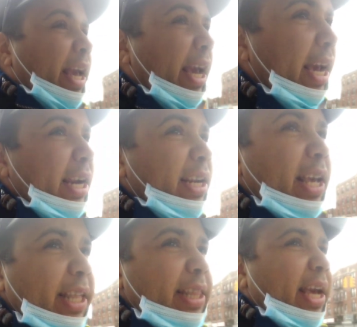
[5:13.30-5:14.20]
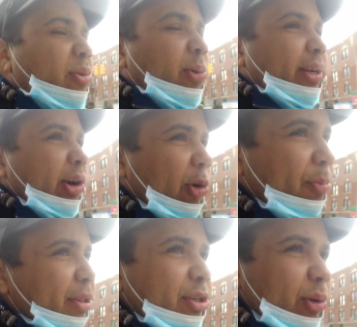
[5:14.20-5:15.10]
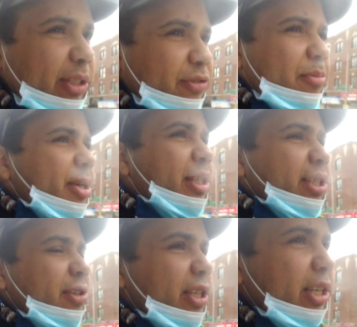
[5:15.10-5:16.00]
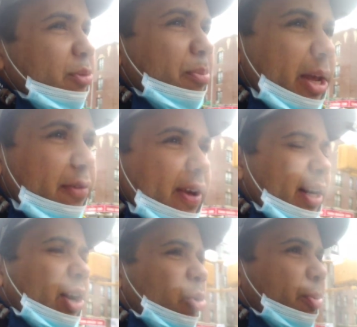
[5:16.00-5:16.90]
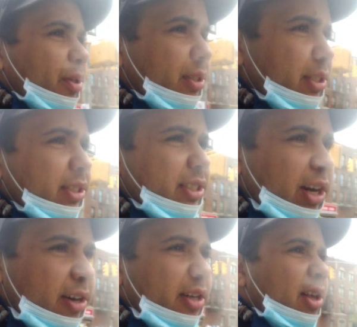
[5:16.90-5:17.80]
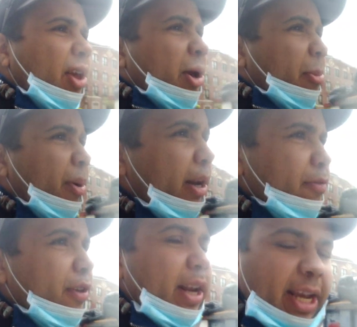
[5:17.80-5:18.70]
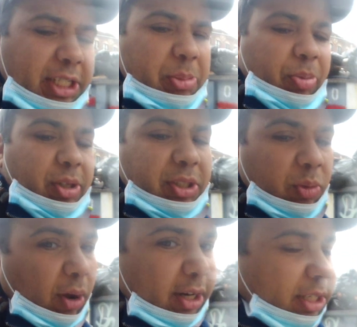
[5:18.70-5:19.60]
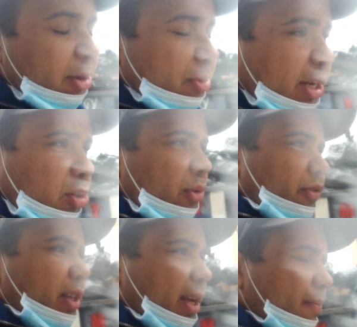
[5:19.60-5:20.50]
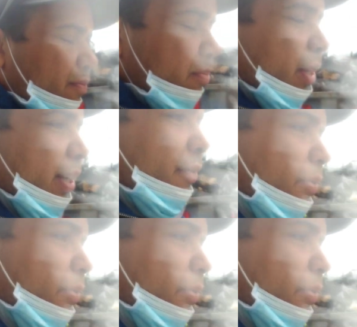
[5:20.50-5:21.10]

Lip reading: and they wouldn't open the doors for me until the main event started. But if an Asian person walked up, they'd do it for them. But